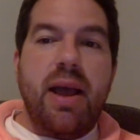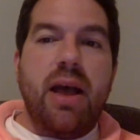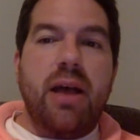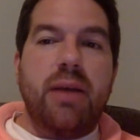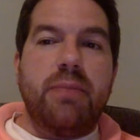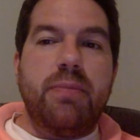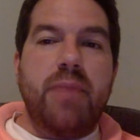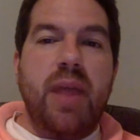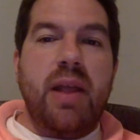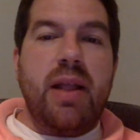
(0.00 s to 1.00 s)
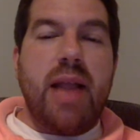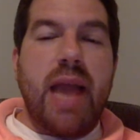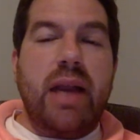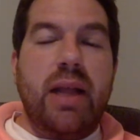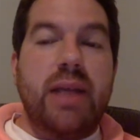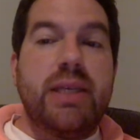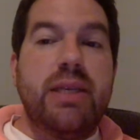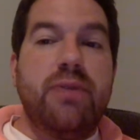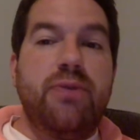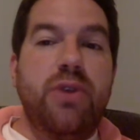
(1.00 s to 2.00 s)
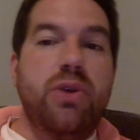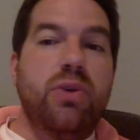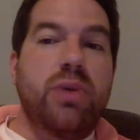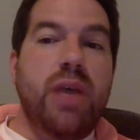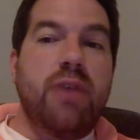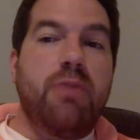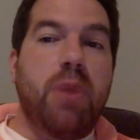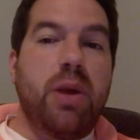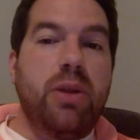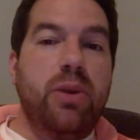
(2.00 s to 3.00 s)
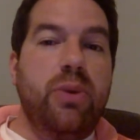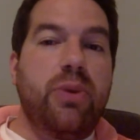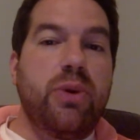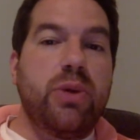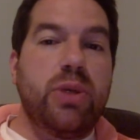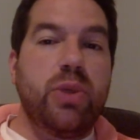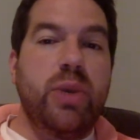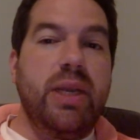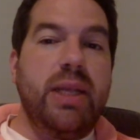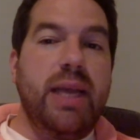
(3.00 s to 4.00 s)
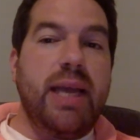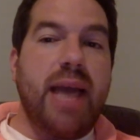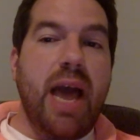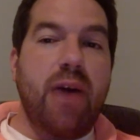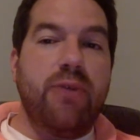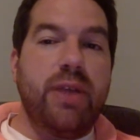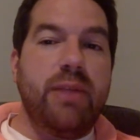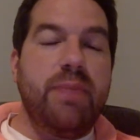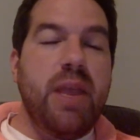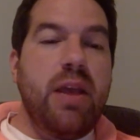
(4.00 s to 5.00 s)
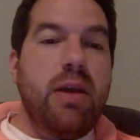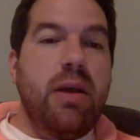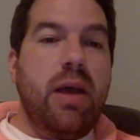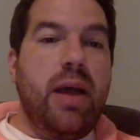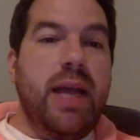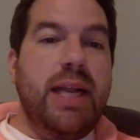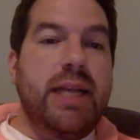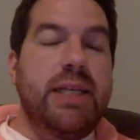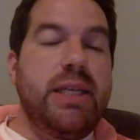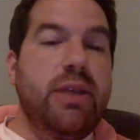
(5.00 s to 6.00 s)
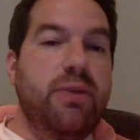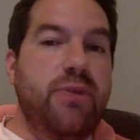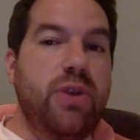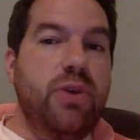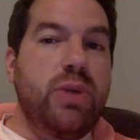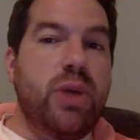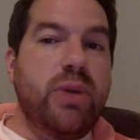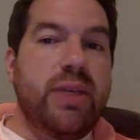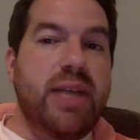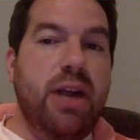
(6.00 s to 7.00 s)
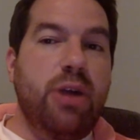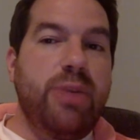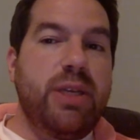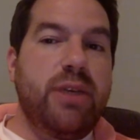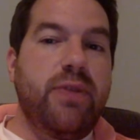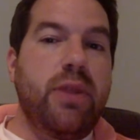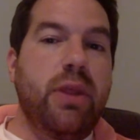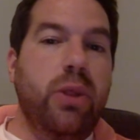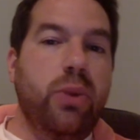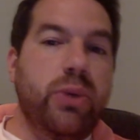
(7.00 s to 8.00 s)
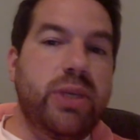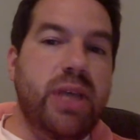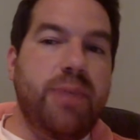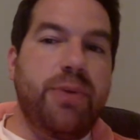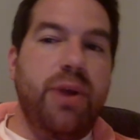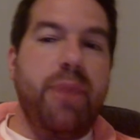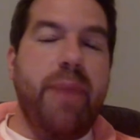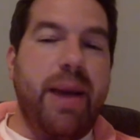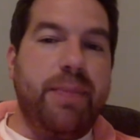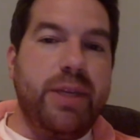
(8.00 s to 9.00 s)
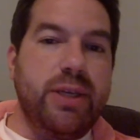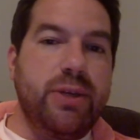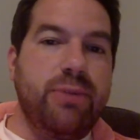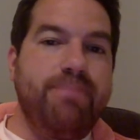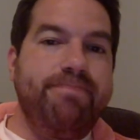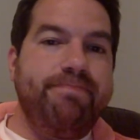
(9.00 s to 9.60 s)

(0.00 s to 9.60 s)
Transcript: and analyzing the views of Martin Luther, Zwingli, and Calvin, analyzing their views on the sacraments of the Lord's Supper and baptism.